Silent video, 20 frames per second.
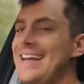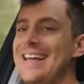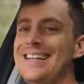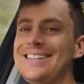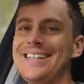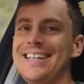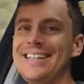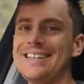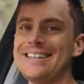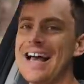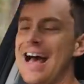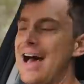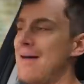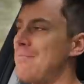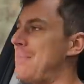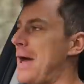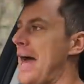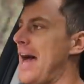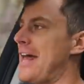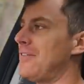isn't
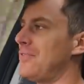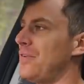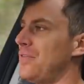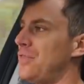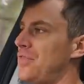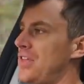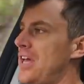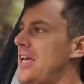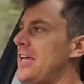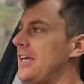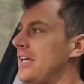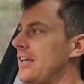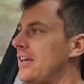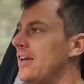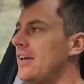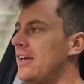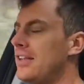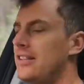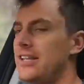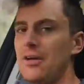that bad of a thing.
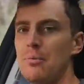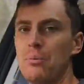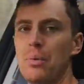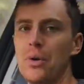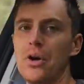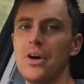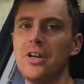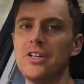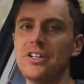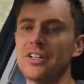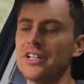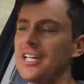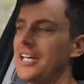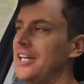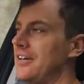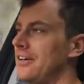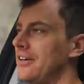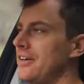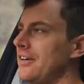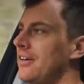They burn
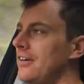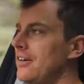cleaner,